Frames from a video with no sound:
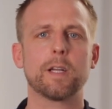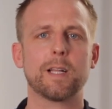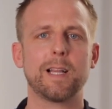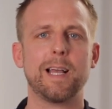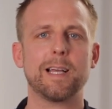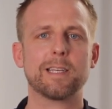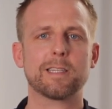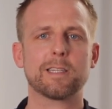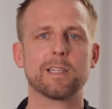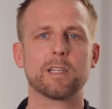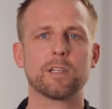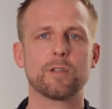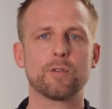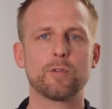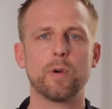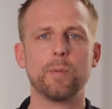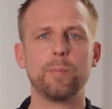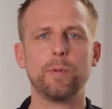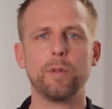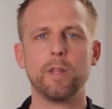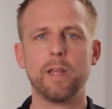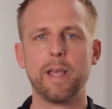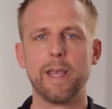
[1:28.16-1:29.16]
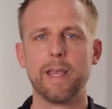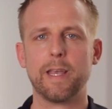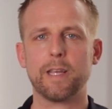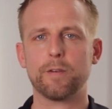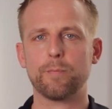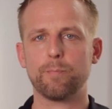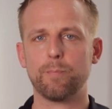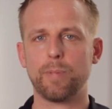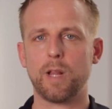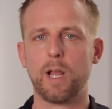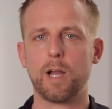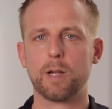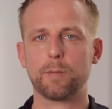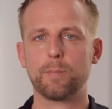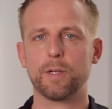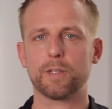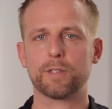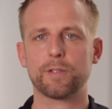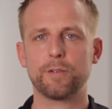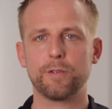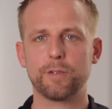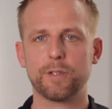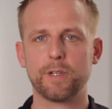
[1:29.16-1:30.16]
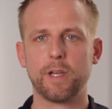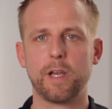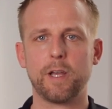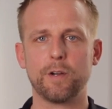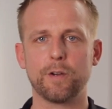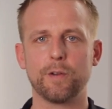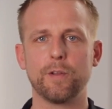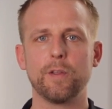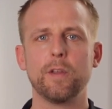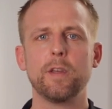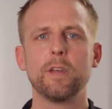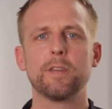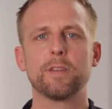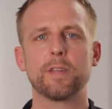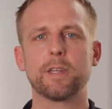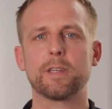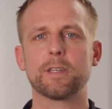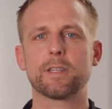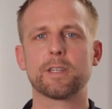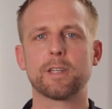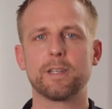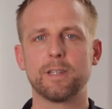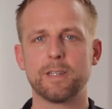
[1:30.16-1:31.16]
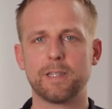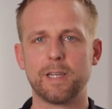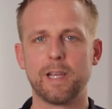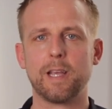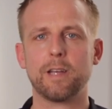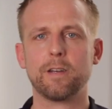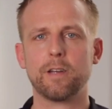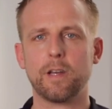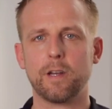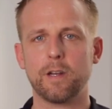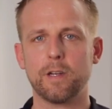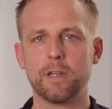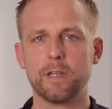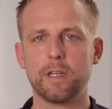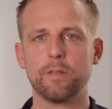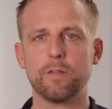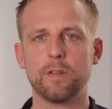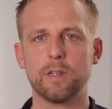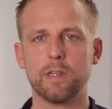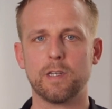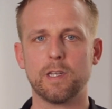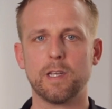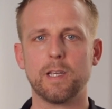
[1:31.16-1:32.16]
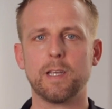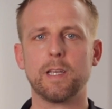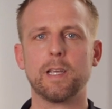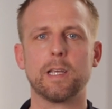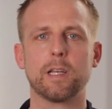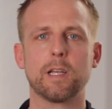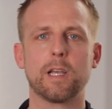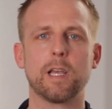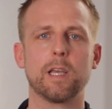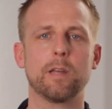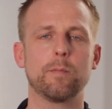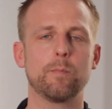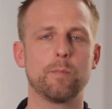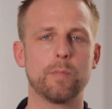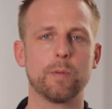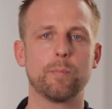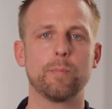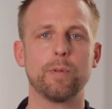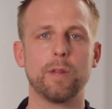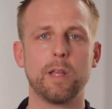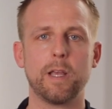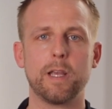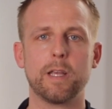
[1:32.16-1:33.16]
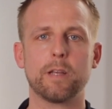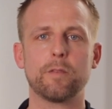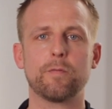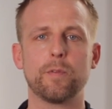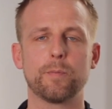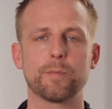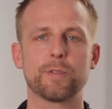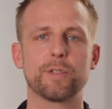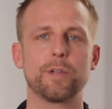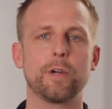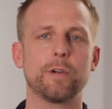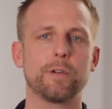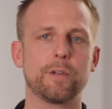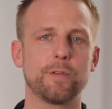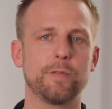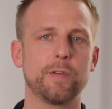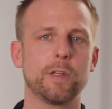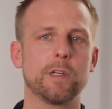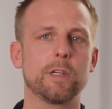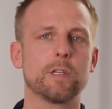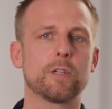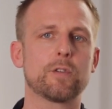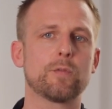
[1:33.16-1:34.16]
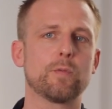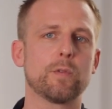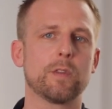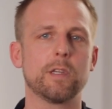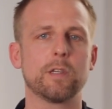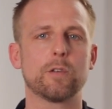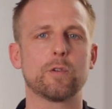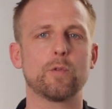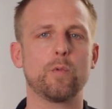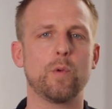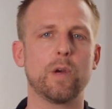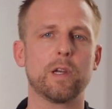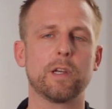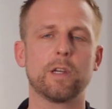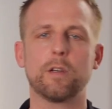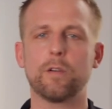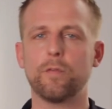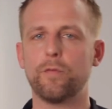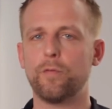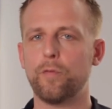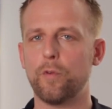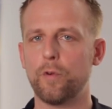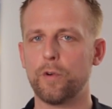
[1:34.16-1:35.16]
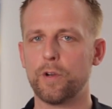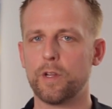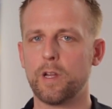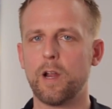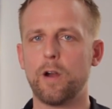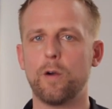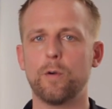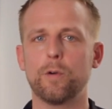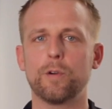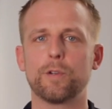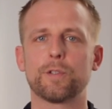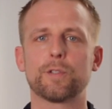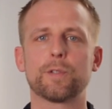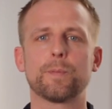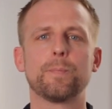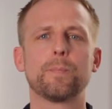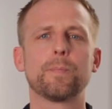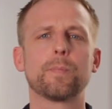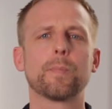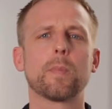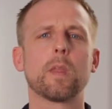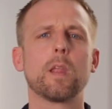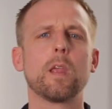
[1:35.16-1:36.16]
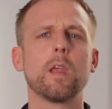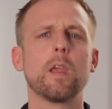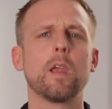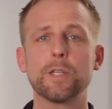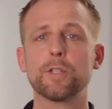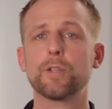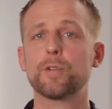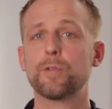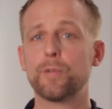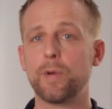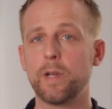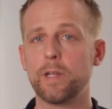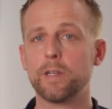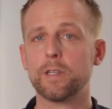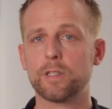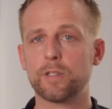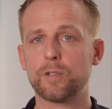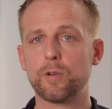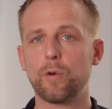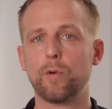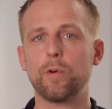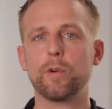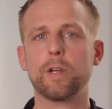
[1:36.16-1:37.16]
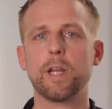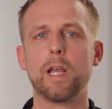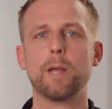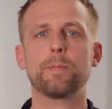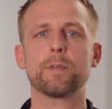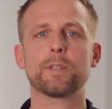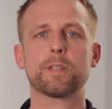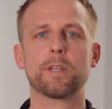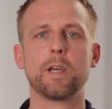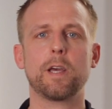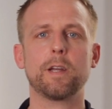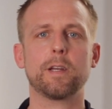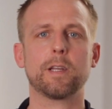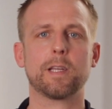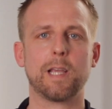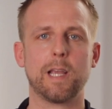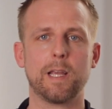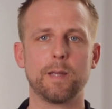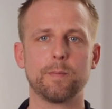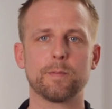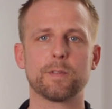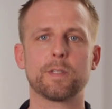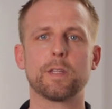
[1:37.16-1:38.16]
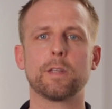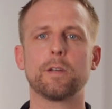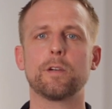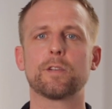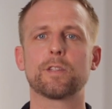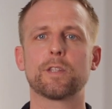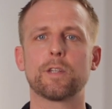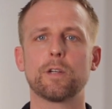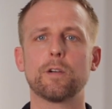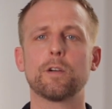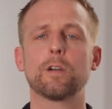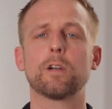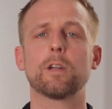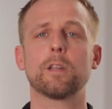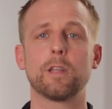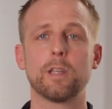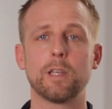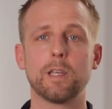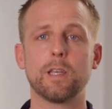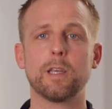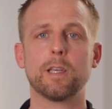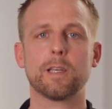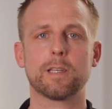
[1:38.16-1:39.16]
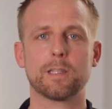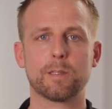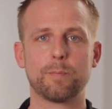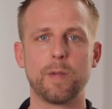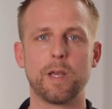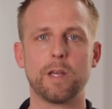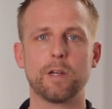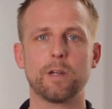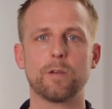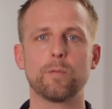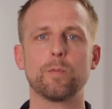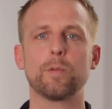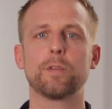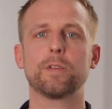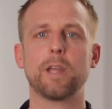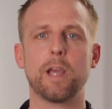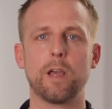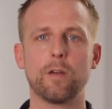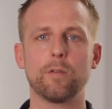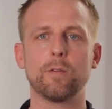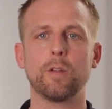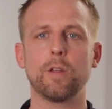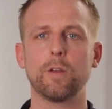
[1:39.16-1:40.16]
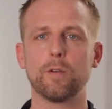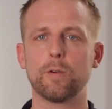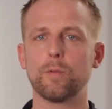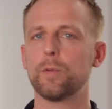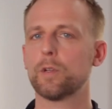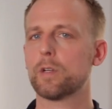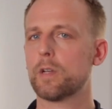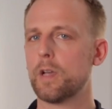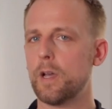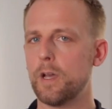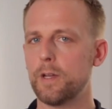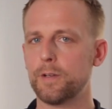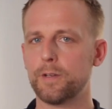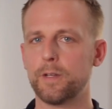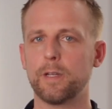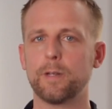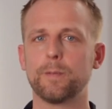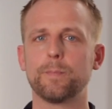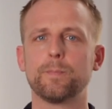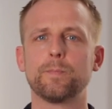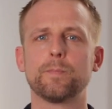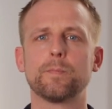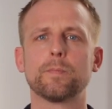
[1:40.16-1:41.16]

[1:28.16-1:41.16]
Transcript: classic triple A blockbuster title that is contained on a D V D and can be played from start to finish within twenty to forty hours. A major trend is toward episodic games that are serially expanded with downloadable content.